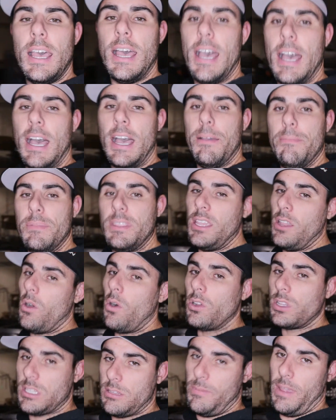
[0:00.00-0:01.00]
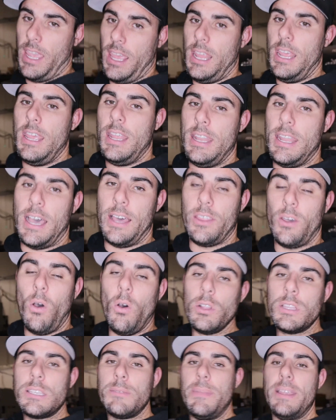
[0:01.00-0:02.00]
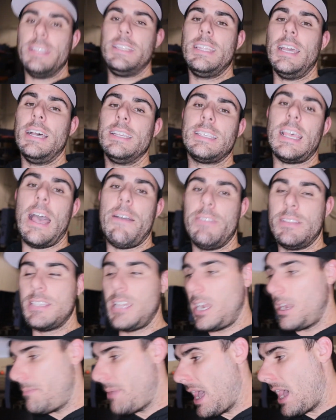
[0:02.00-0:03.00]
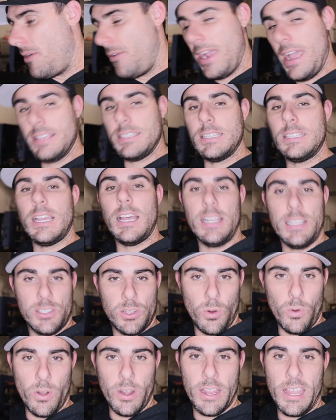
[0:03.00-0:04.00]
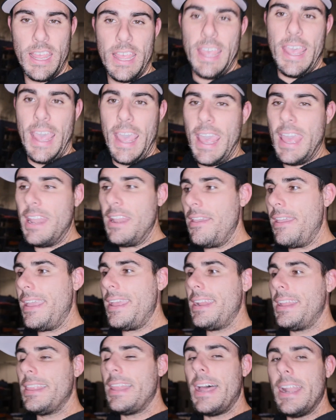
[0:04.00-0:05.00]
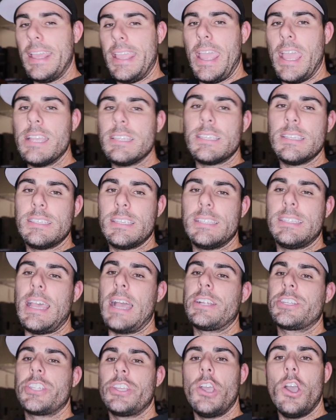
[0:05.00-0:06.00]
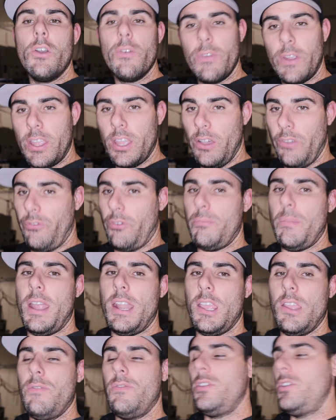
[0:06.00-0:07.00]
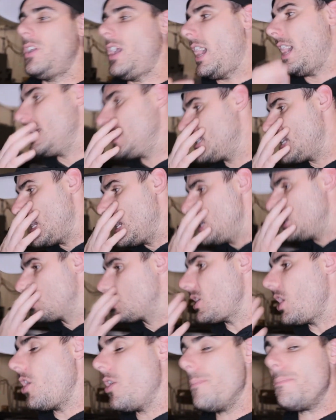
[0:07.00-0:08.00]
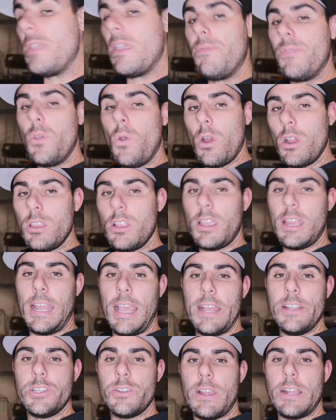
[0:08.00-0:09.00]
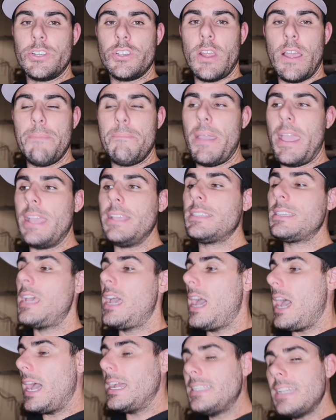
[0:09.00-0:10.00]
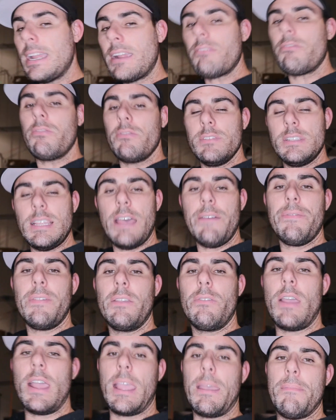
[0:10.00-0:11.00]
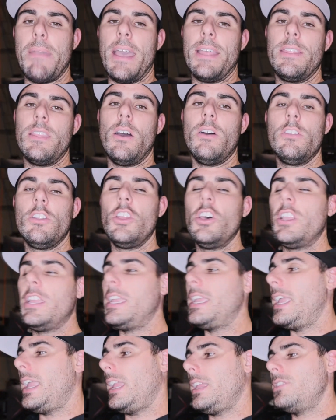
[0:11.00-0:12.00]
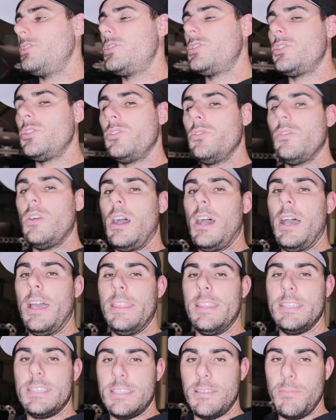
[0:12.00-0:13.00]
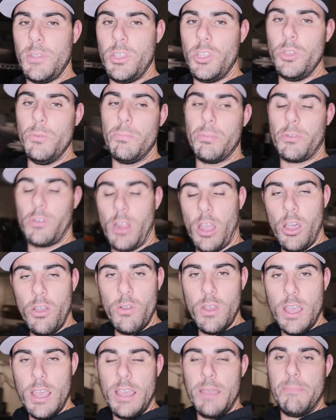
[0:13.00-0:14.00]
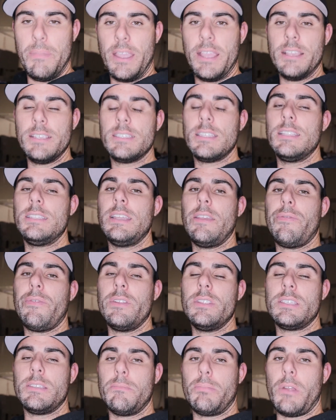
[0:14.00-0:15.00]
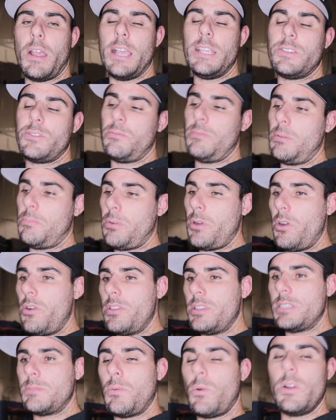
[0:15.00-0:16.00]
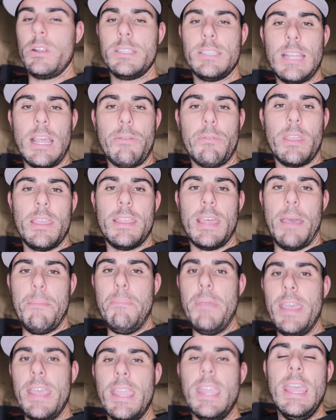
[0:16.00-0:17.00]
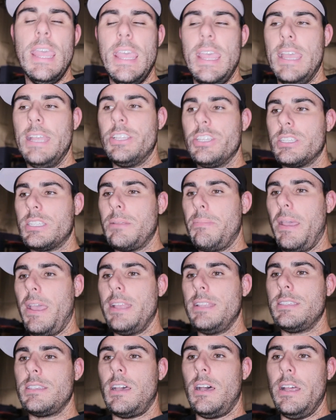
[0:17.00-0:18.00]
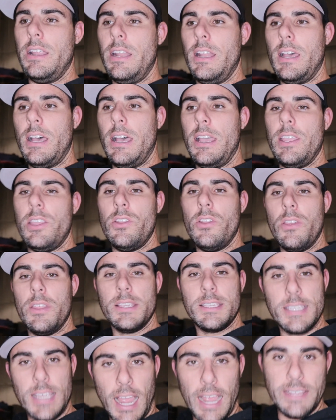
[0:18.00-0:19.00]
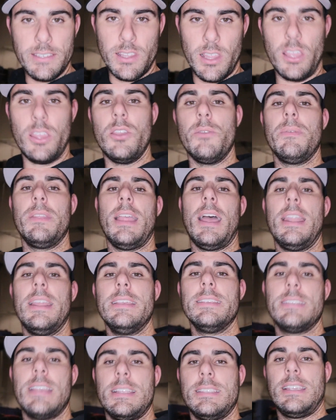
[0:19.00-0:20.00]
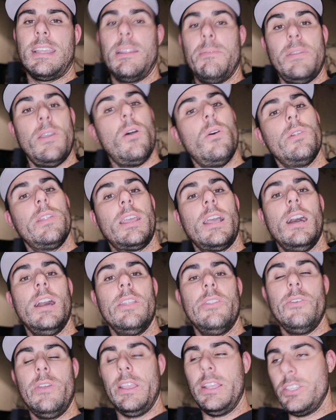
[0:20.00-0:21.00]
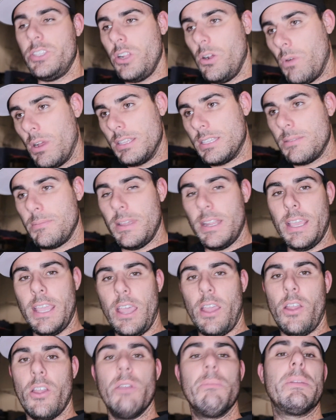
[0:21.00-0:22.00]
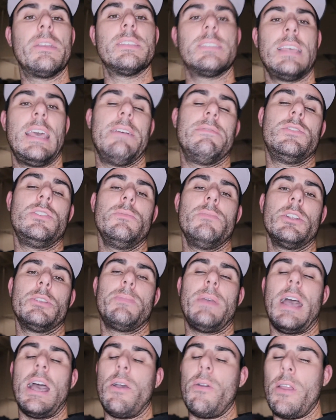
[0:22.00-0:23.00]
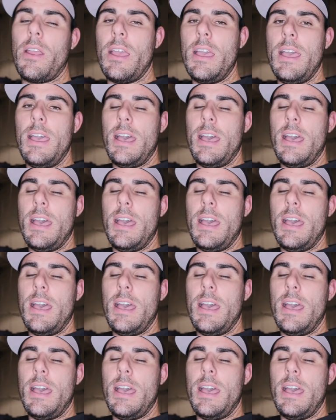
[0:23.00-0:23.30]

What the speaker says: the Ultimate. Now, the Ultimate does have a ton of power, has a ton of torque, and in a lot of cases it's actually overkill for many of you guys. So if you are looking at a direct drive base, I definitely recommend though looking into the SimCoaches Pro, because the difference in price from the Pro to the Sport, it's not really that big. It just depends on the size of the human that's going to be holding on to it, because you don't want somebody to get hurt because they have too much power,